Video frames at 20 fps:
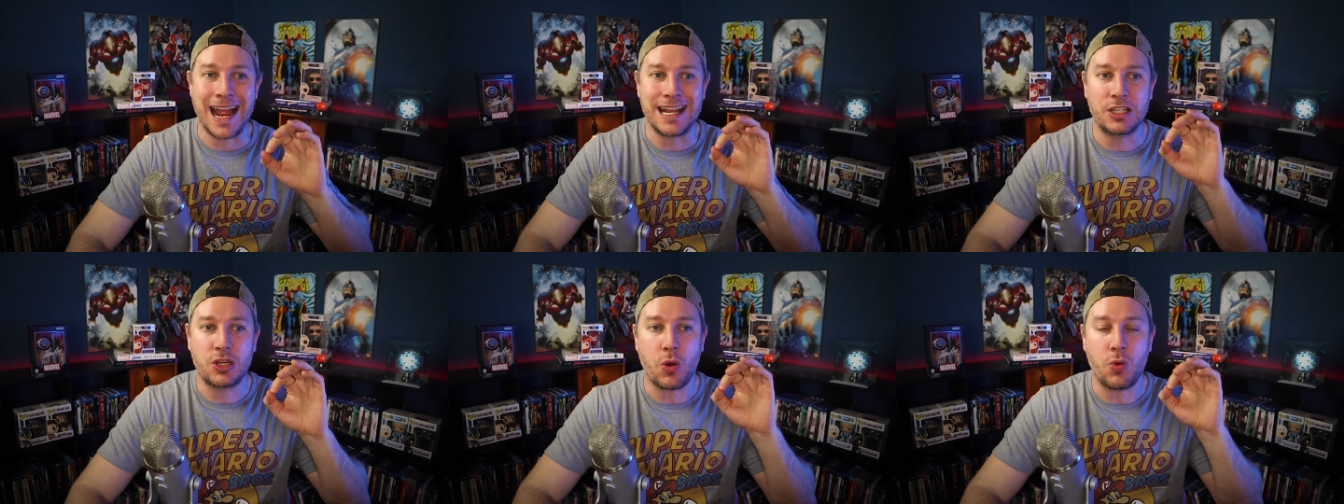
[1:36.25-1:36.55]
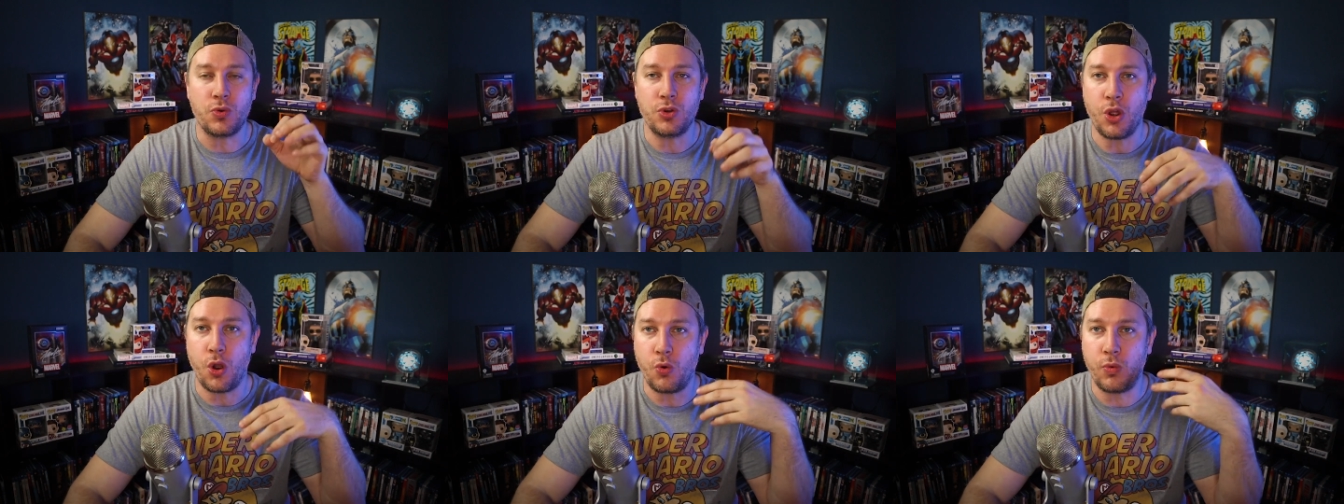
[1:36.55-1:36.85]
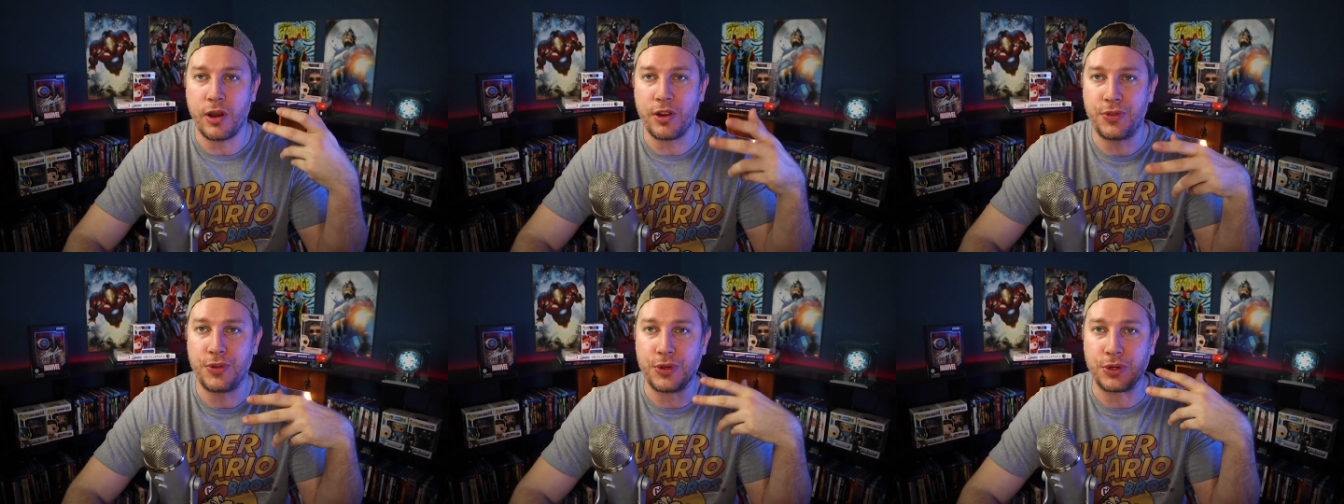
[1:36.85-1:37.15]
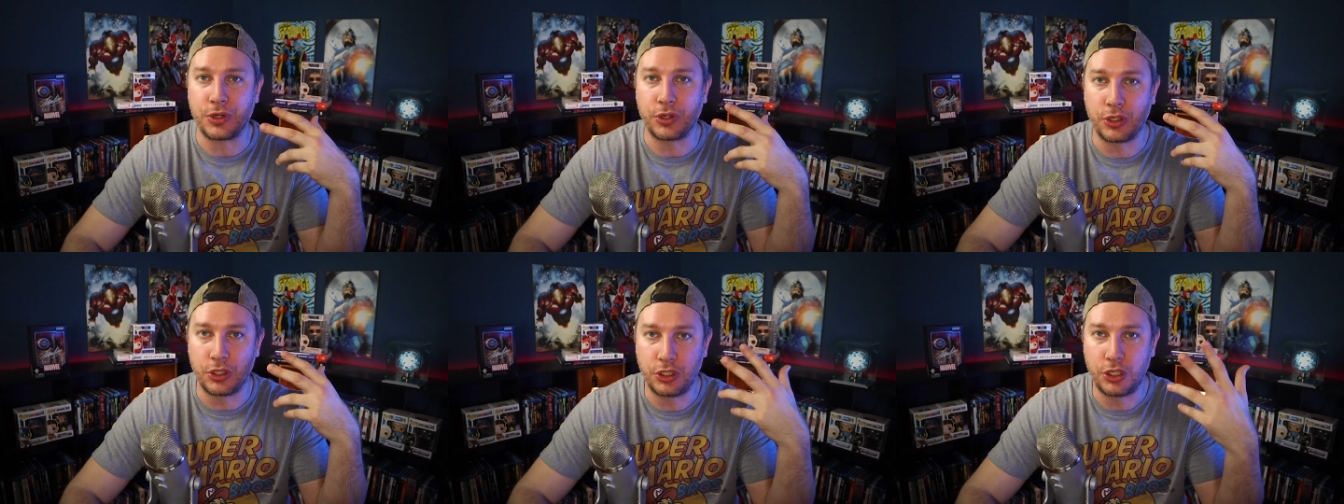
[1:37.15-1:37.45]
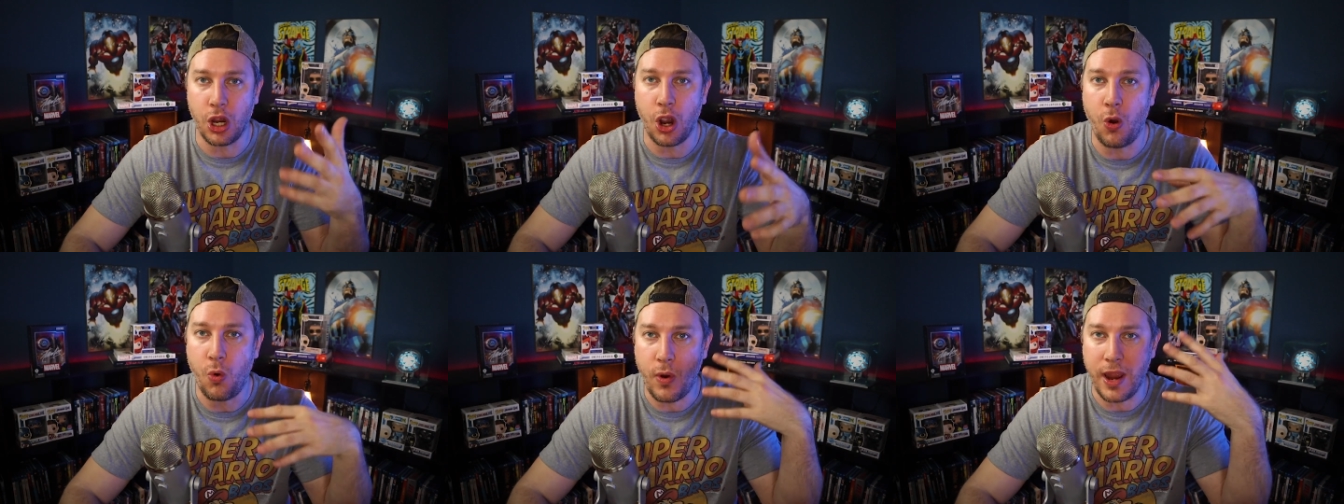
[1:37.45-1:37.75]
I don't know where they're
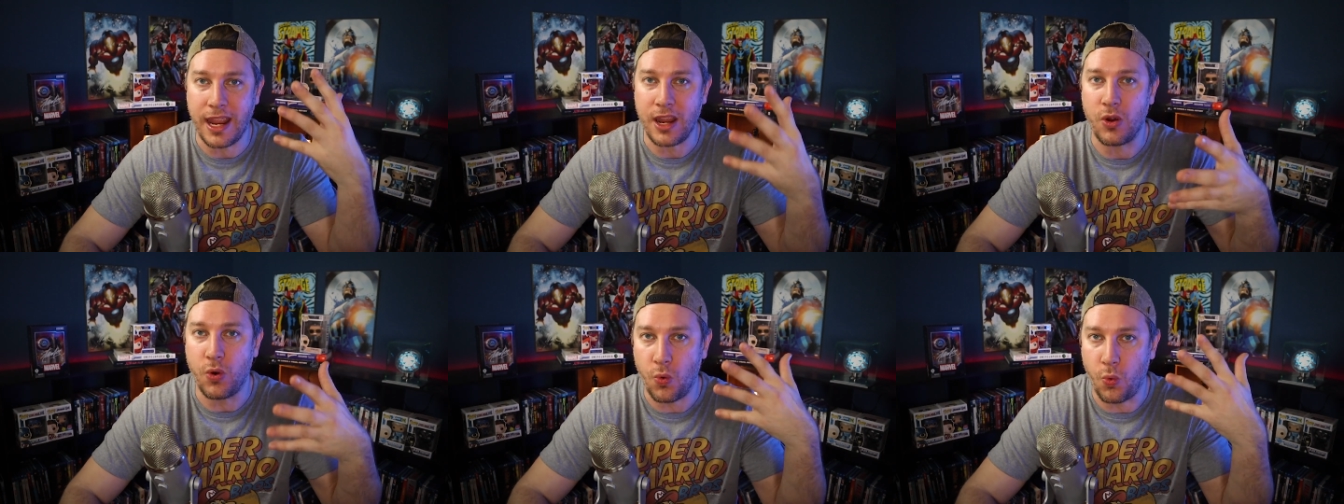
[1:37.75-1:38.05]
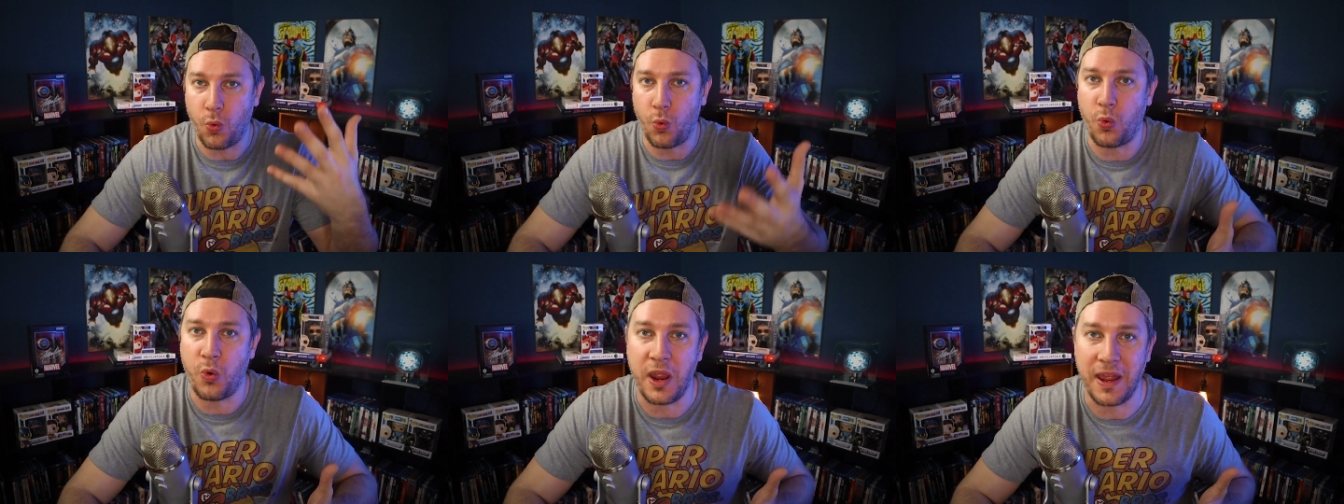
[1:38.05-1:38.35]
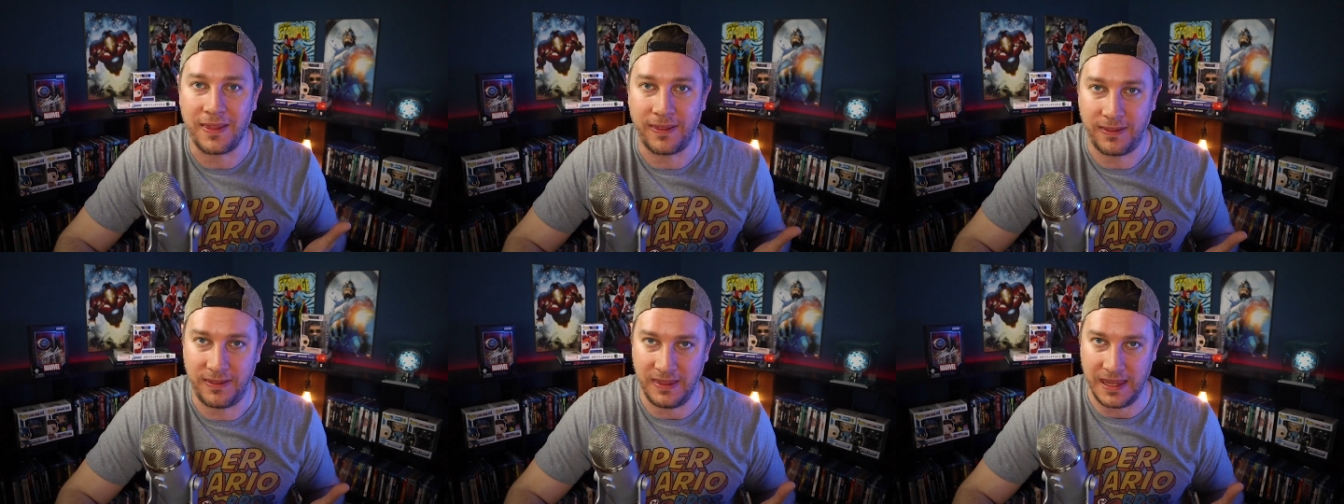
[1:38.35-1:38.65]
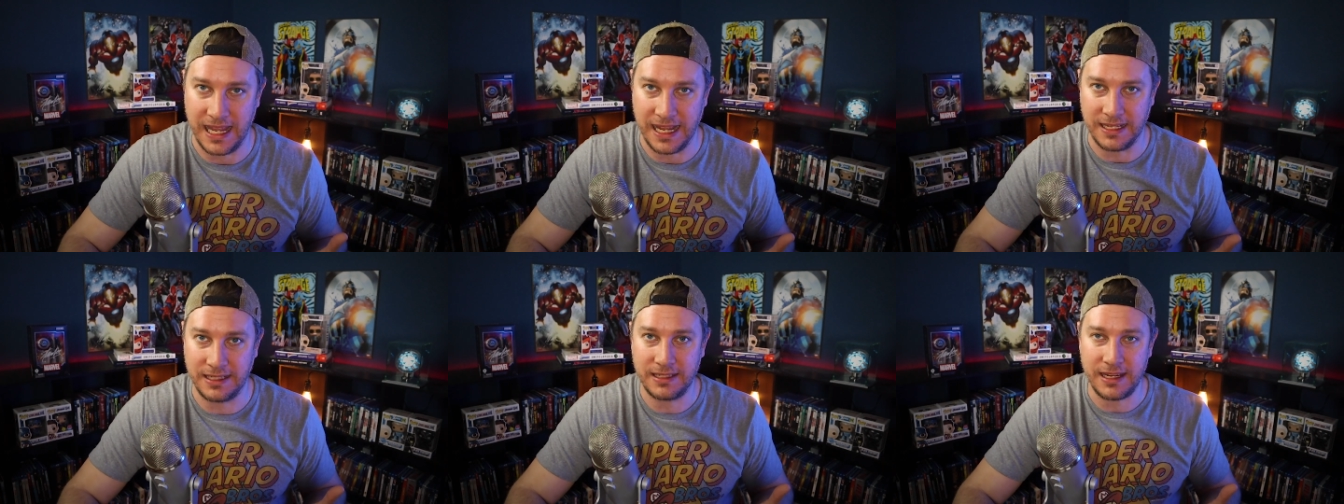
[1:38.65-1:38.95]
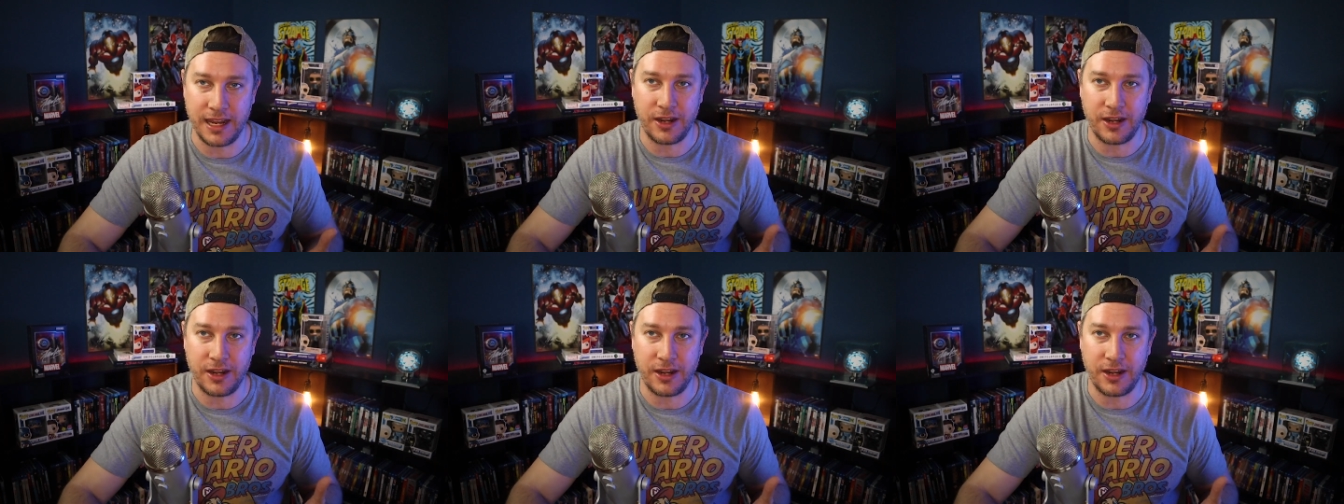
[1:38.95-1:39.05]
going with this.